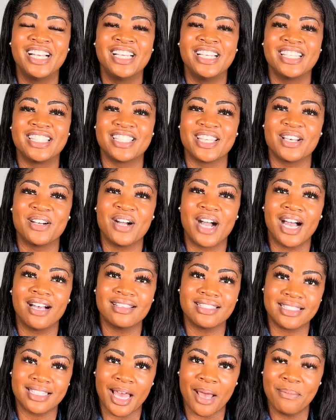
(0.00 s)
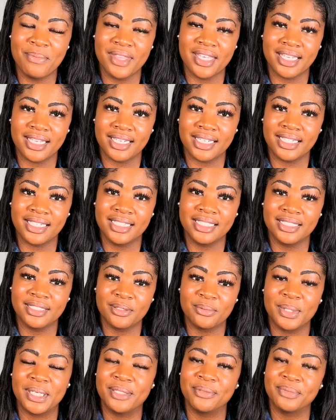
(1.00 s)
So I'll stop there.
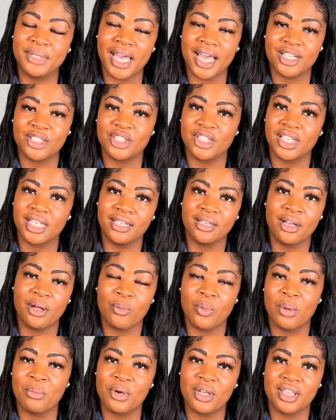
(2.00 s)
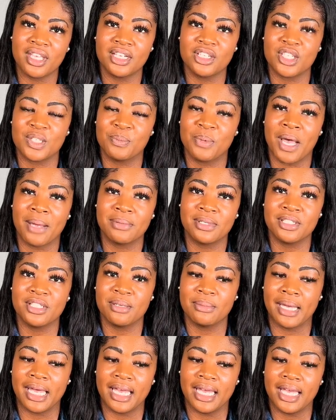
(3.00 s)
Well, actually, one more thing just popped into
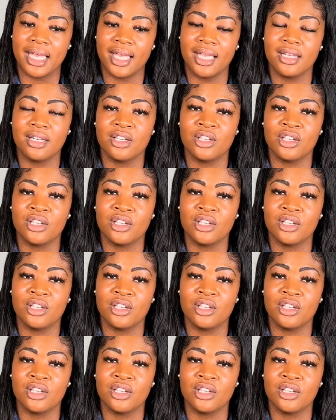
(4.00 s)
my head.